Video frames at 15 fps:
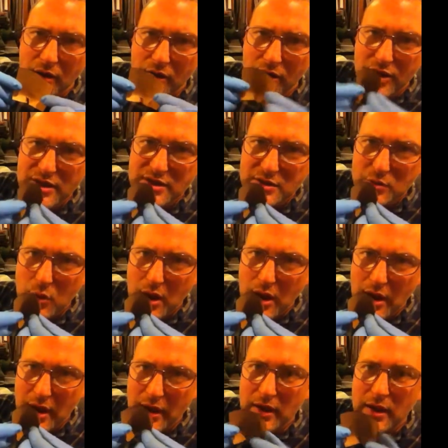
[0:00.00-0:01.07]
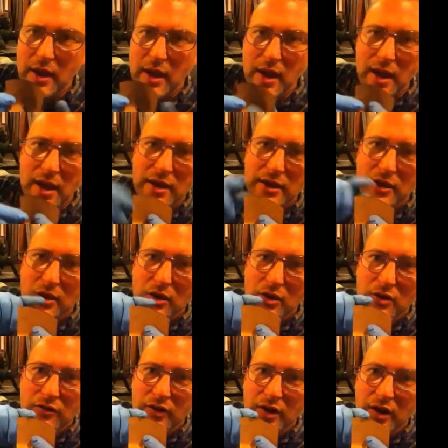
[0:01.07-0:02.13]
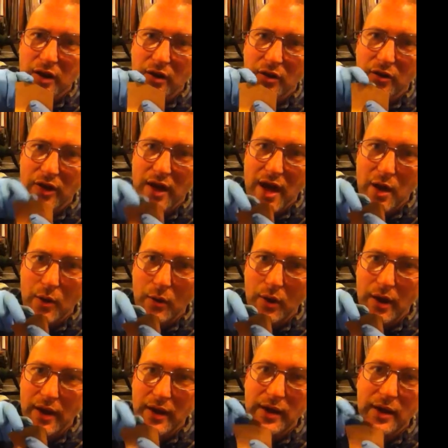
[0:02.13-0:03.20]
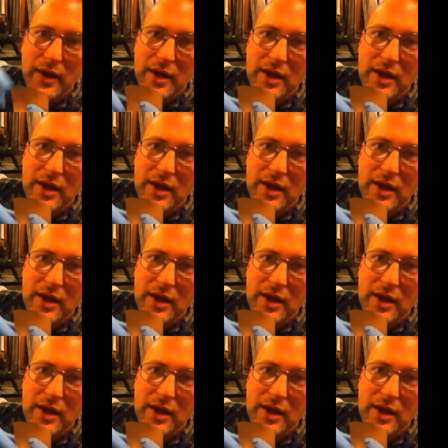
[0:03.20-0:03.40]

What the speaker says: this way and a curve that way.